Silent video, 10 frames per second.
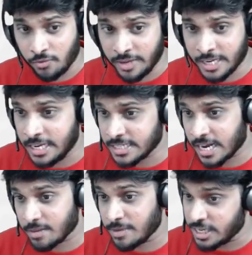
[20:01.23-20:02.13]
We released
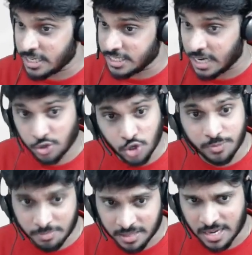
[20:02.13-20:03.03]
our materials in
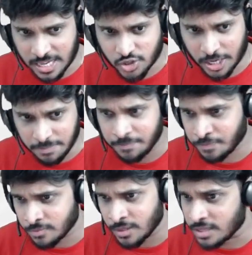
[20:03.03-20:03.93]
October month last time.
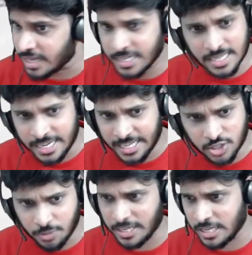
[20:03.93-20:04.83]
That is the
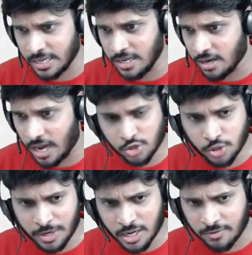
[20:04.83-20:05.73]
latest material,
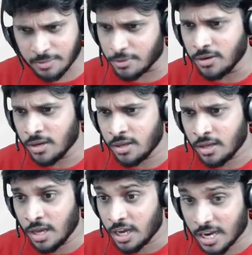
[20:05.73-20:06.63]
October or November.
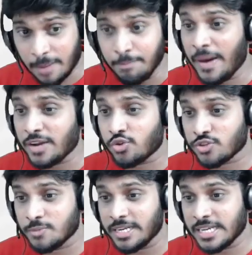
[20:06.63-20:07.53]
Compare
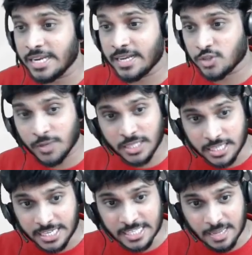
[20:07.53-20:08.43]
those materials with
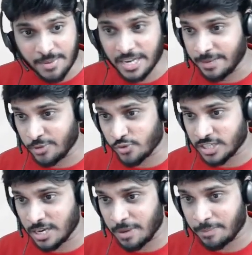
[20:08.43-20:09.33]
December attempt
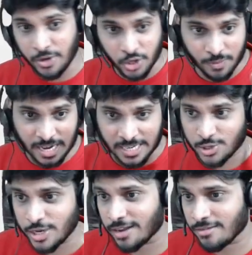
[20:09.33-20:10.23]
question paper, you will
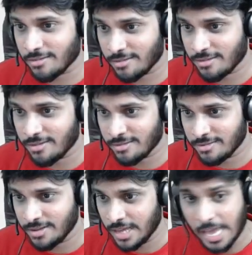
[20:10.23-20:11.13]
understand.
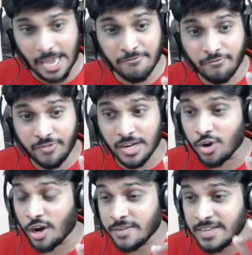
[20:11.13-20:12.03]

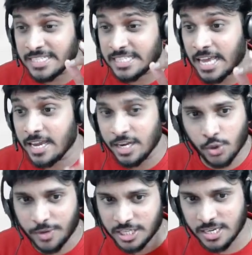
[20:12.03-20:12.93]
Not even a single
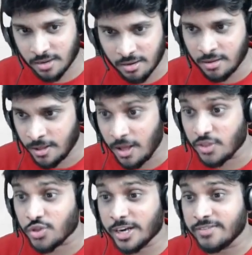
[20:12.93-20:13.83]
question
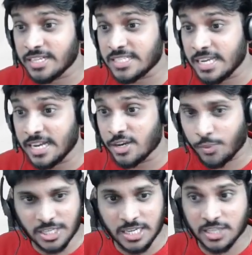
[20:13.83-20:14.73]

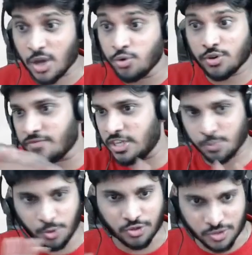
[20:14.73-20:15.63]
is out of these
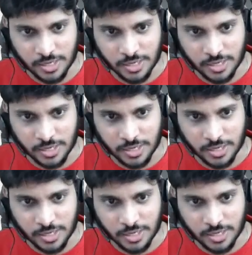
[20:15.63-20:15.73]
books.